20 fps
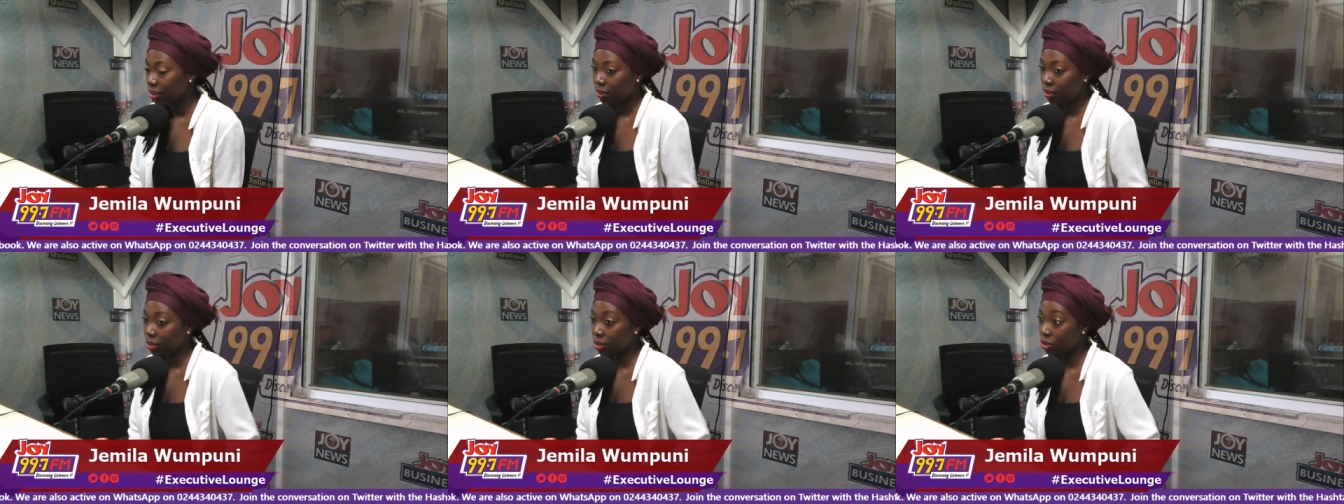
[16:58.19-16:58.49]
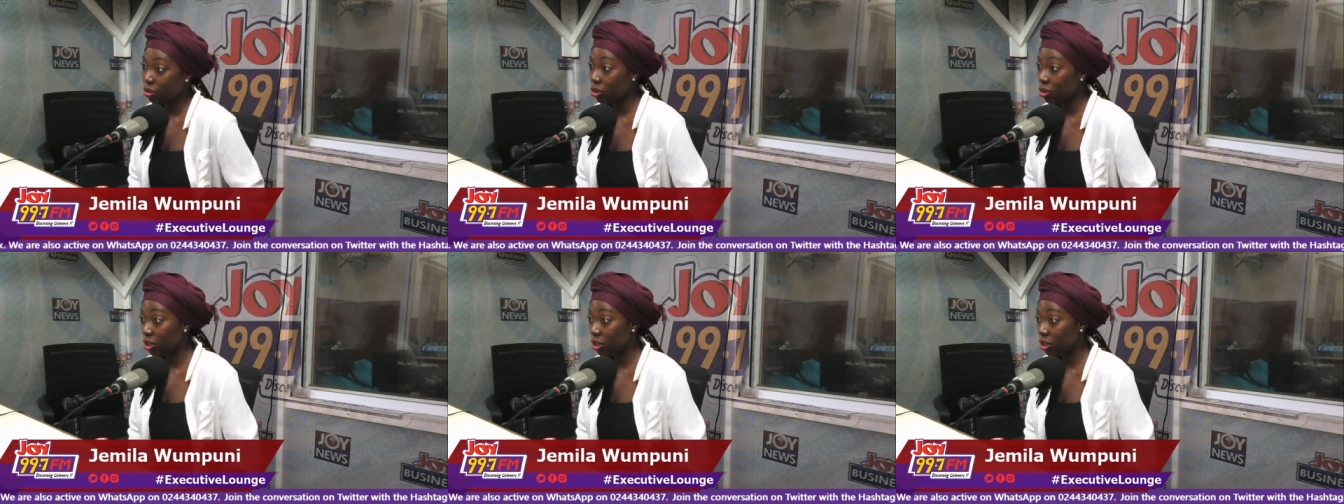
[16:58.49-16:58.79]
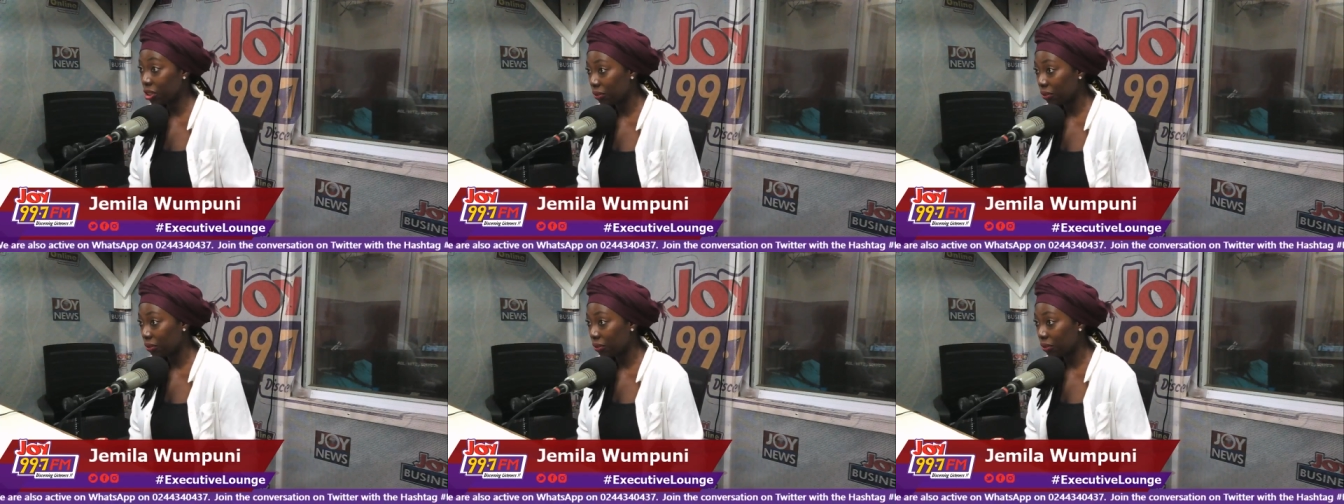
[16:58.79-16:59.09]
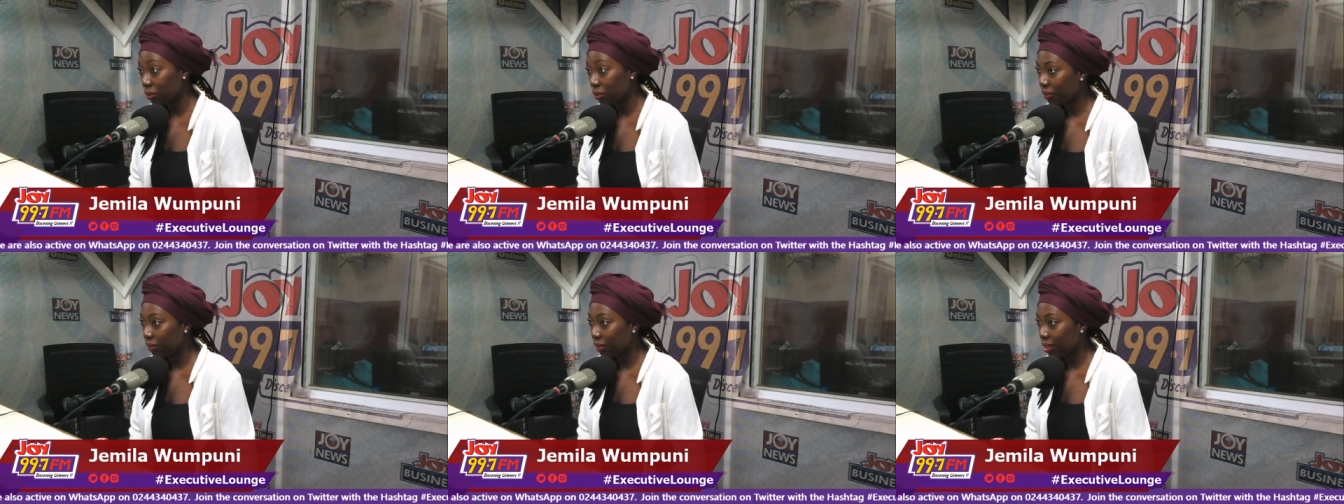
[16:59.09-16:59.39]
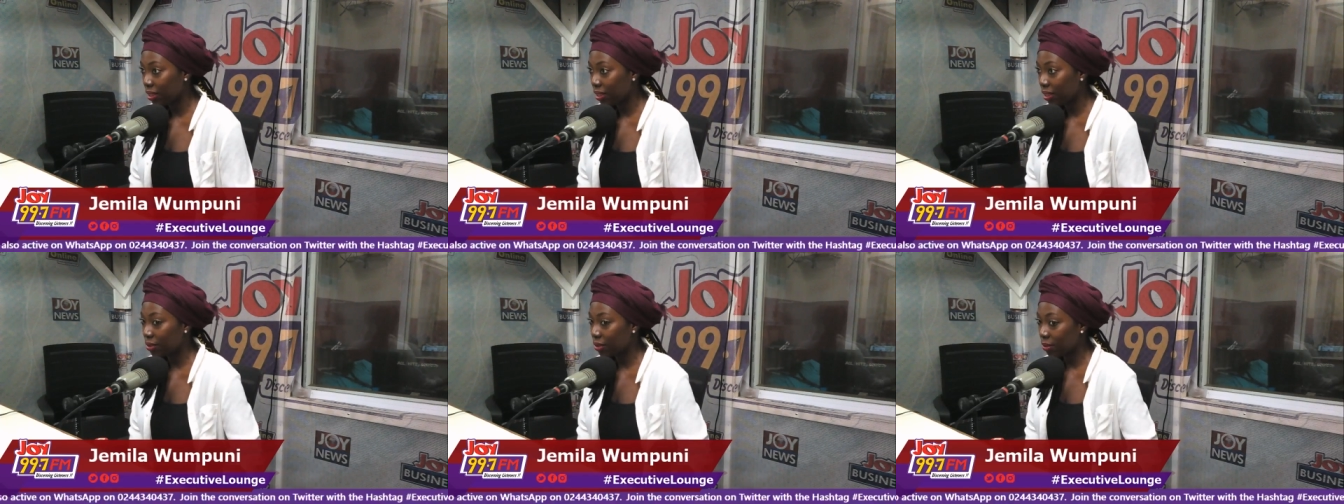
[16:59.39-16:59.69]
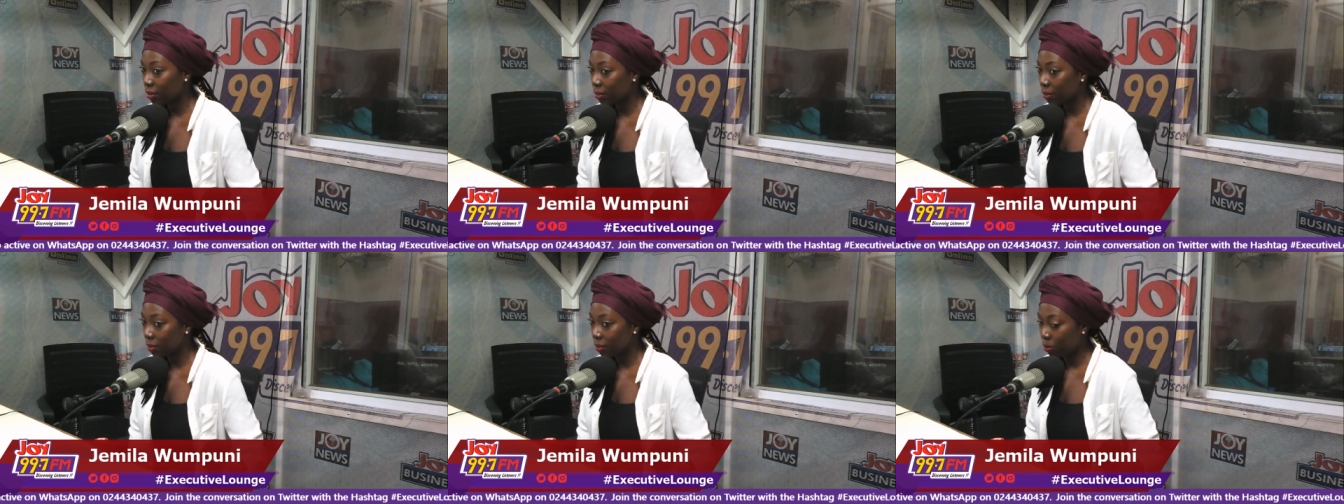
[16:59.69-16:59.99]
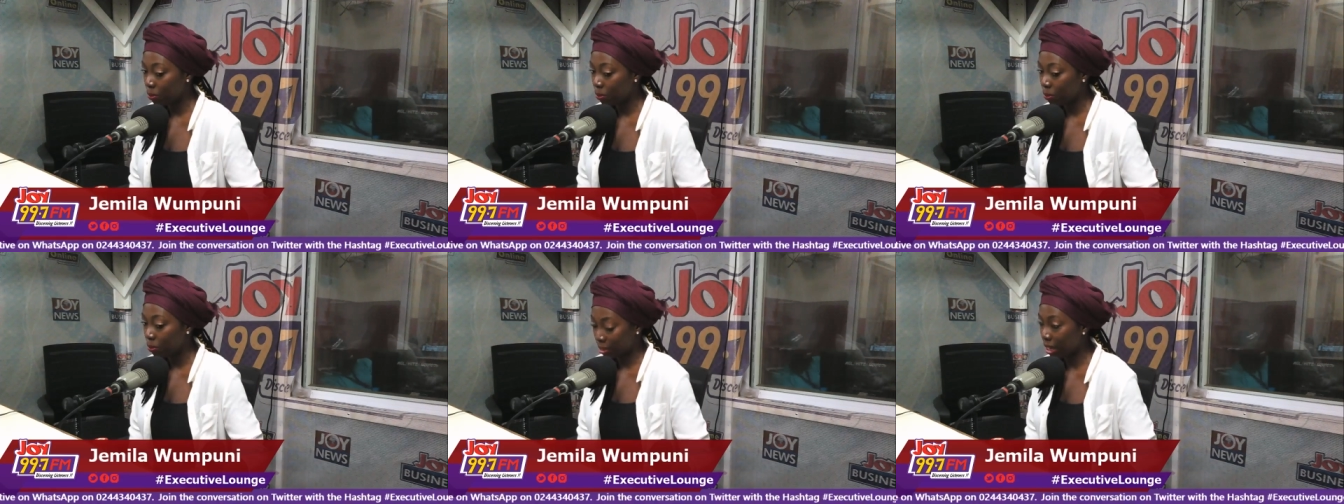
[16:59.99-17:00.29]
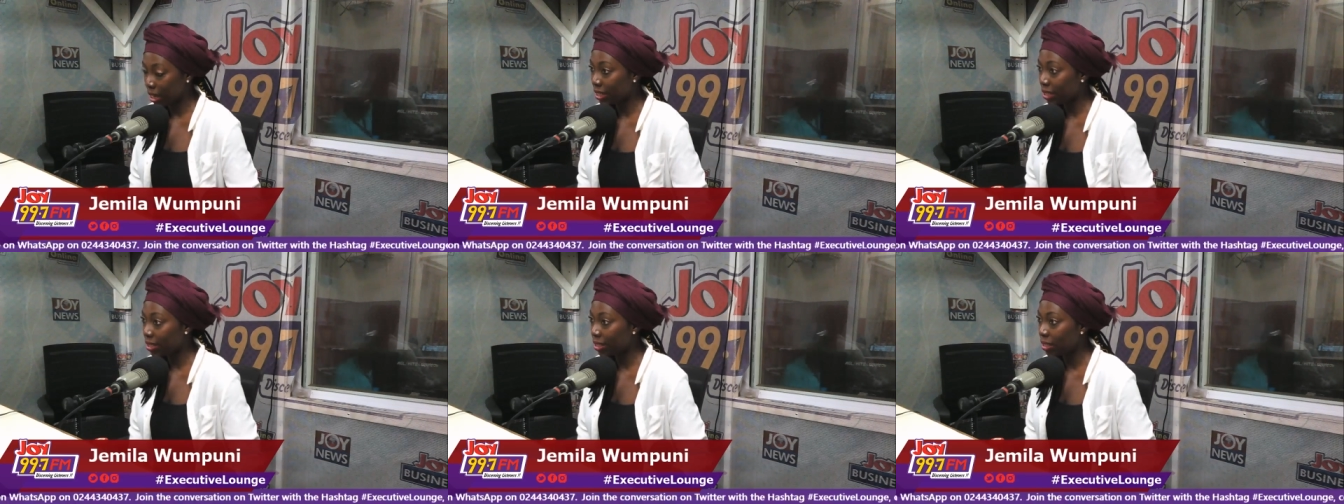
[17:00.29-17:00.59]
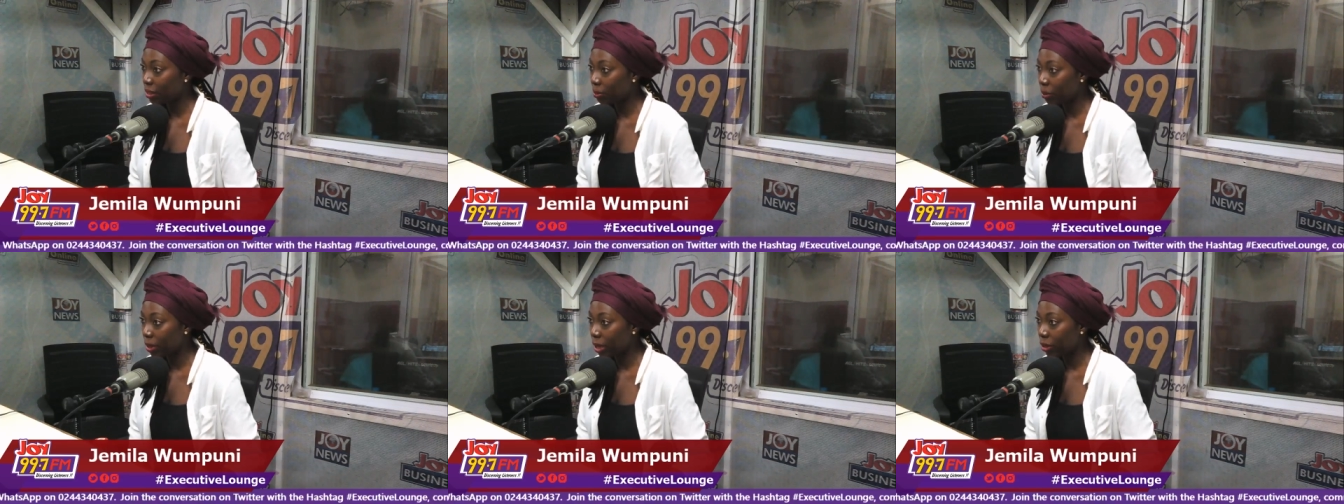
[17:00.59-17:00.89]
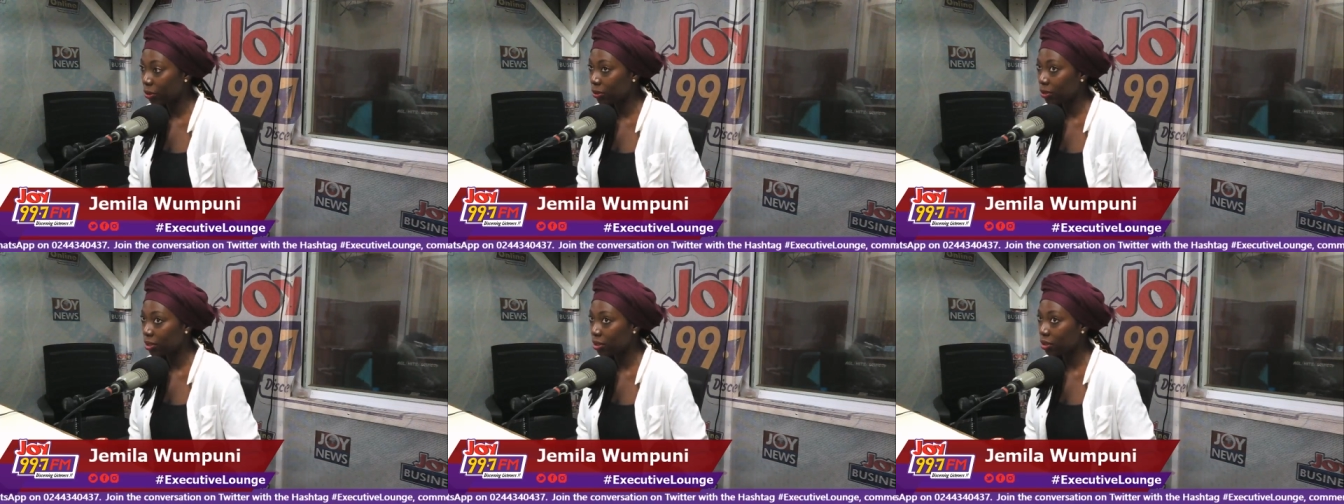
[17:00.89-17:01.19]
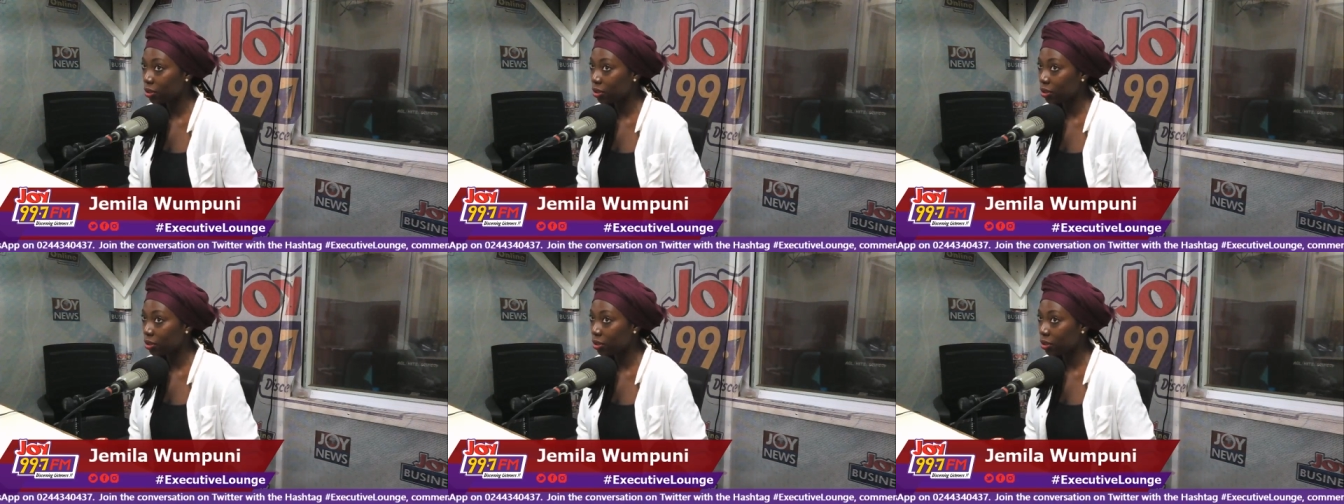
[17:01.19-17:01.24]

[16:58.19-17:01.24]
the journey of life is precisely about